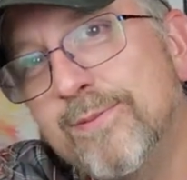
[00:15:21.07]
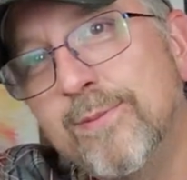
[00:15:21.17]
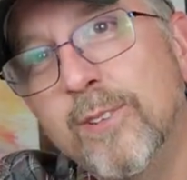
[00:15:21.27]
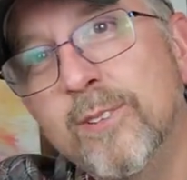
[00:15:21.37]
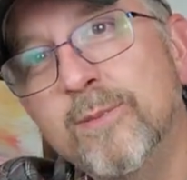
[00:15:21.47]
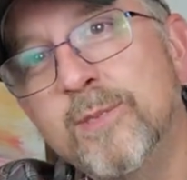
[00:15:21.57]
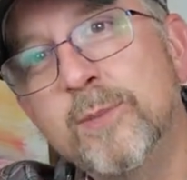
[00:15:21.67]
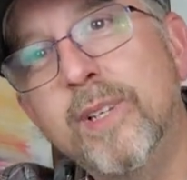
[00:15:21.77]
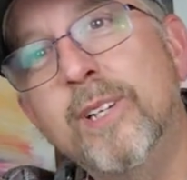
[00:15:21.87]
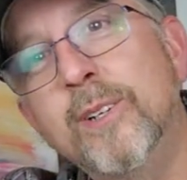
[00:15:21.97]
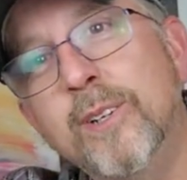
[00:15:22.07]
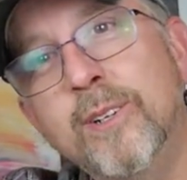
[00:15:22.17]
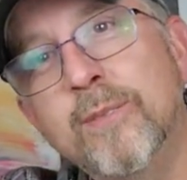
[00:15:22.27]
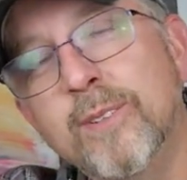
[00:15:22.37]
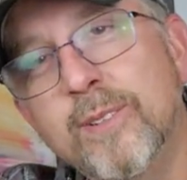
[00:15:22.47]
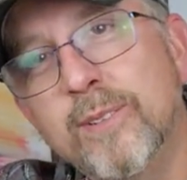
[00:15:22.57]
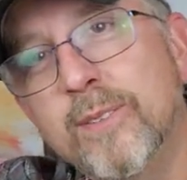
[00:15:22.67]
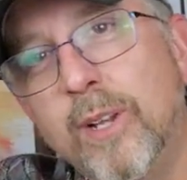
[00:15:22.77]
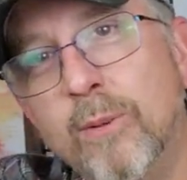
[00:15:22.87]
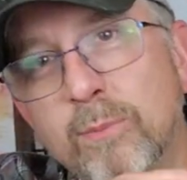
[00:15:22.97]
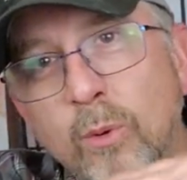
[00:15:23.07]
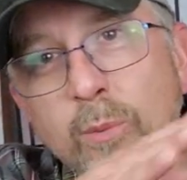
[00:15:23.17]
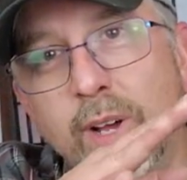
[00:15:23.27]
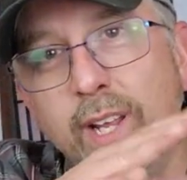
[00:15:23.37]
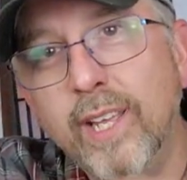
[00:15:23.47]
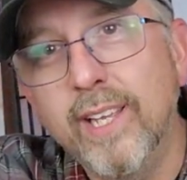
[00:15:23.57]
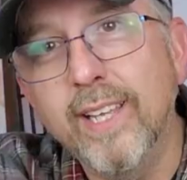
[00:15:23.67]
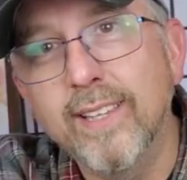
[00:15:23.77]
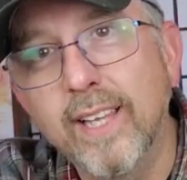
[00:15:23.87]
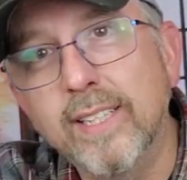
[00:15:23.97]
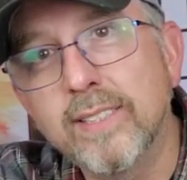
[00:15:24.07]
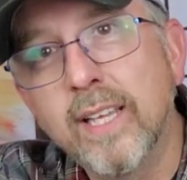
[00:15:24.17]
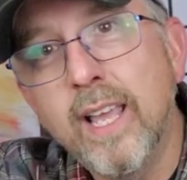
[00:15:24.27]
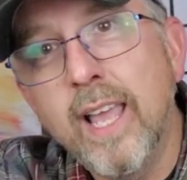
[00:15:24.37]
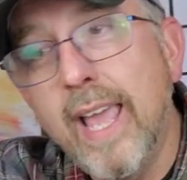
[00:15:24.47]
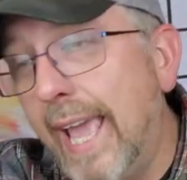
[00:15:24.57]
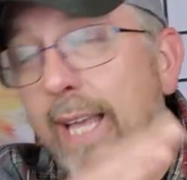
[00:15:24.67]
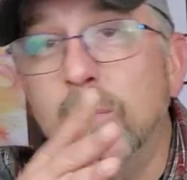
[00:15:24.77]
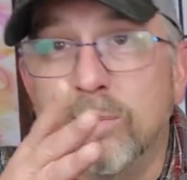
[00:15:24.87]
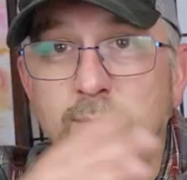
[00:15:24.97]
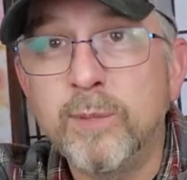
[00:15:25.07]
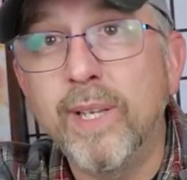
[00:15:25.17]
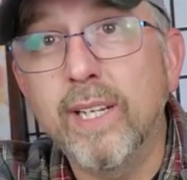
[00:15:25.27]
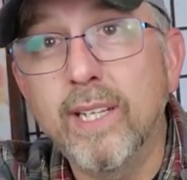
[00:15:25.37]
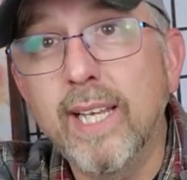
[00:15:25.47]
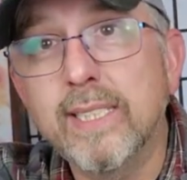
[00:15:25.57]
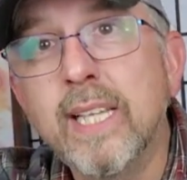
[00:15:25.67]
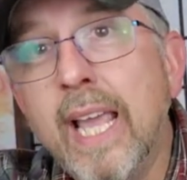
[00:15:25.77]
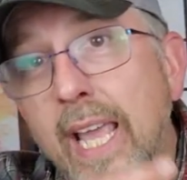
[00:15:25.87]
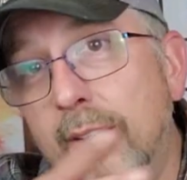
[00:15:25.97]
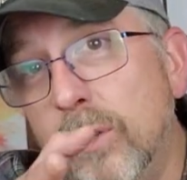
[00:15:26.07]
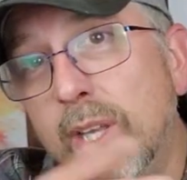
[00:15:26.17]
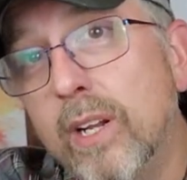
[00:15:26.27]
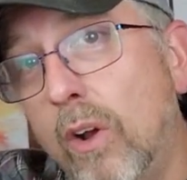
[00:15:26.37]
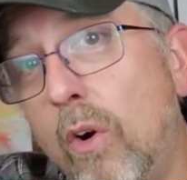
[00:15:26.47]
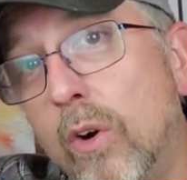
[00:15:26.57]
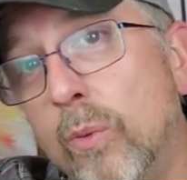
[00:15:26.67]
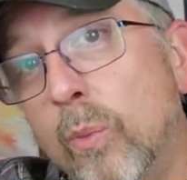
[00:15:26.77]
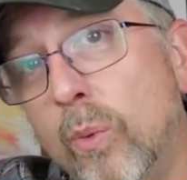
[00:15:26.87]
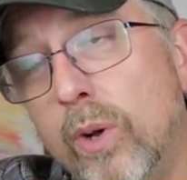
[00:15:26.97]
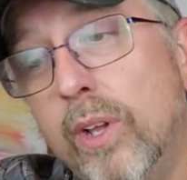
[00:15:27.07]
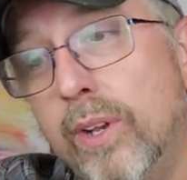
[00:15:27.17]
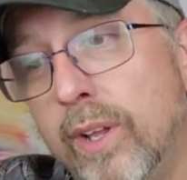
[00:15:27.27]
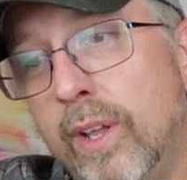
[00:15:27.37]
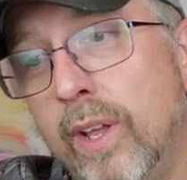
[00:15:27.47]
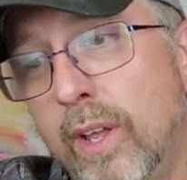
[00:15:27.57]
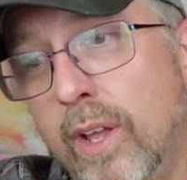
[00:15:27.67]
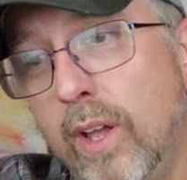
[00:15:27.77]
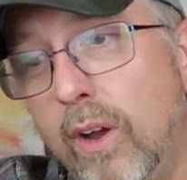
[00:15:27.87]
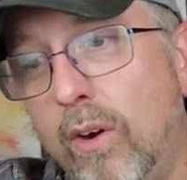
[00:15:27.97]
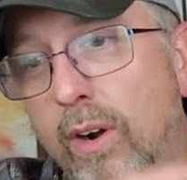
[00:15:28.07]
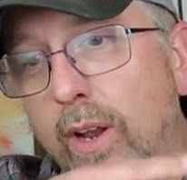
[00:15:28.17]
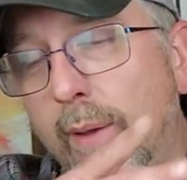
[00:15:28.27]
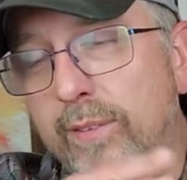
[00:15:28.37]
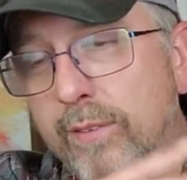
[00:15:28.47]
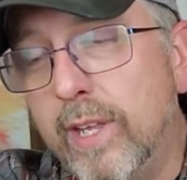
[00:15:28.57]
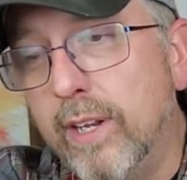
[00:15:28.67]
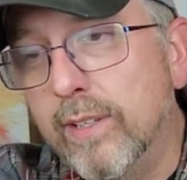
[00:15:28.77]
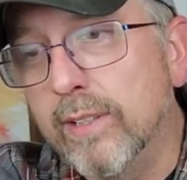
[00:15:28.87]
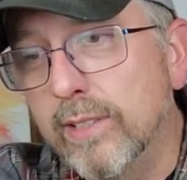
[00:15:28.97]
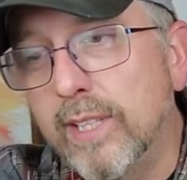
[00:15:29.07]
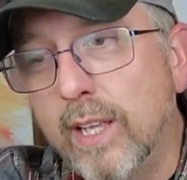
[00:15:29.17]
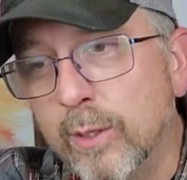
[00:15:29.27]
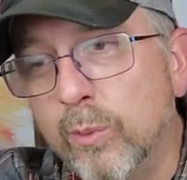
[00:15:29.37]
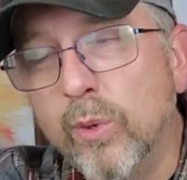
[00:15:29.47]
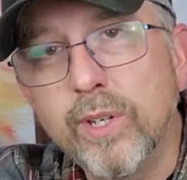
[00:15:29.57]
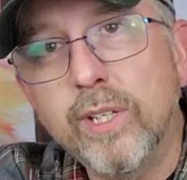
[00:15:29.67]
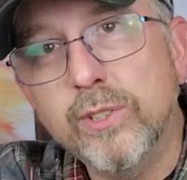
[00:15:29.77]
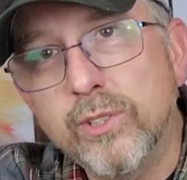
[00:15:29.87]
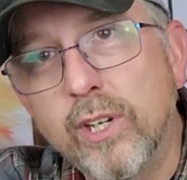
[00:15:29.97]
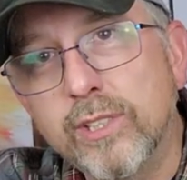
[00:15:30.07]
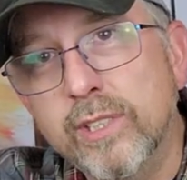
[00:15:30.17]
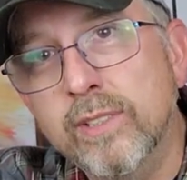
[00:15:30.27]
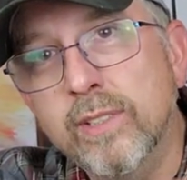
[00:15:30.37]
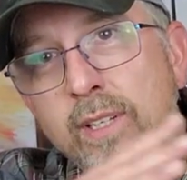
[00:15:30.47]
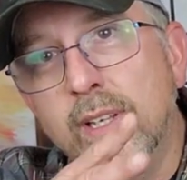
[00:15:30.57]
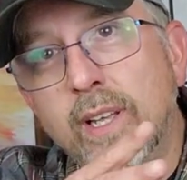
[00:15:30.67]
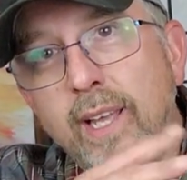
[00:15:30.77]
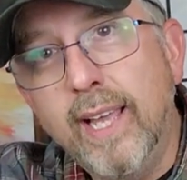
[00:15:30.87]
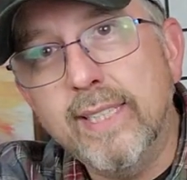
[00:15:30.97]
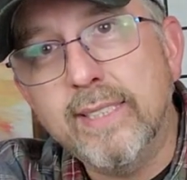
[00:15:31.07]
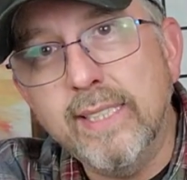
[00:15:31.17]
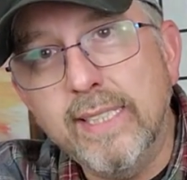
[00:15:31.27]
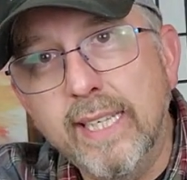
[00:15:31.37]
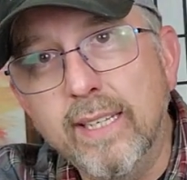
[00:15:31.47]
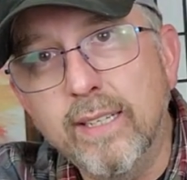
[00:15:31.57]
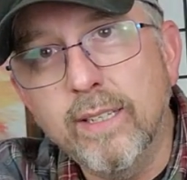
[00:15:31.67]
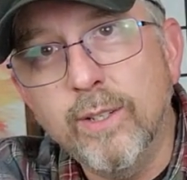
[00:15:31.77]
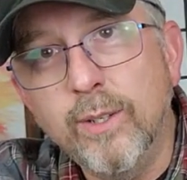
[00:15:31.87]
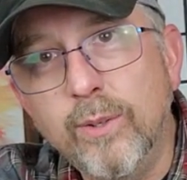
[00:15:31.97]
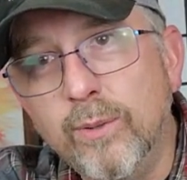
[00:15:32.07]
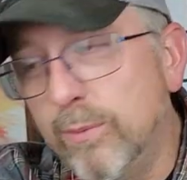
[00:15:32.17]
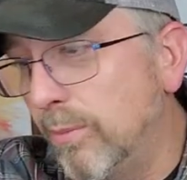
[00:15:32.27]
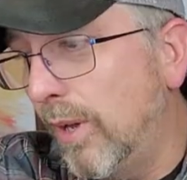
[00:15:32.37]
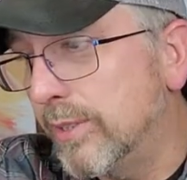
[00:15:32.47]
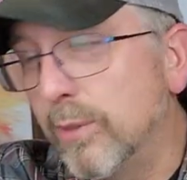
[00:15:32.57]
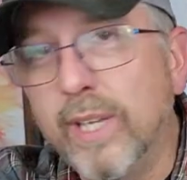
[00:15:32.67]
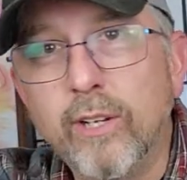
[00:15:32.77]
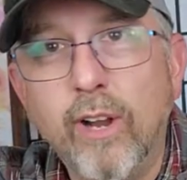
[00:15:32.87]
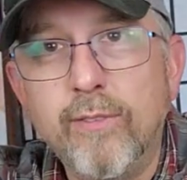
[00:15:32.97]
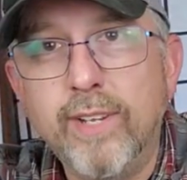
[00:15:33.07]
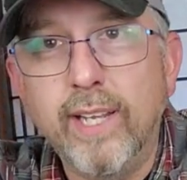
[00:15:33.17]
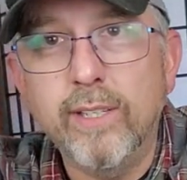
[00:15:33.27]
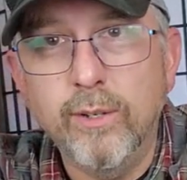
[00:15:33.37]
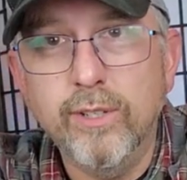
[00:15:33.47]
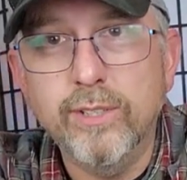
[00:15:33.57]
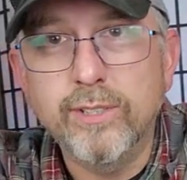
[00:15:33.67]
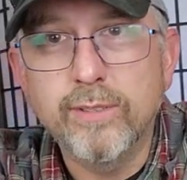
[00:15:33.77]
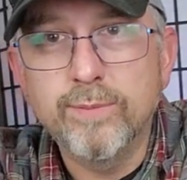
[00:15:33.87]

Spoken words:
for spending your, more money and getting less. And speaking of less, if you get a hard wood, or if you get a solid wood construction SC10, you also get GUOTAR tuners.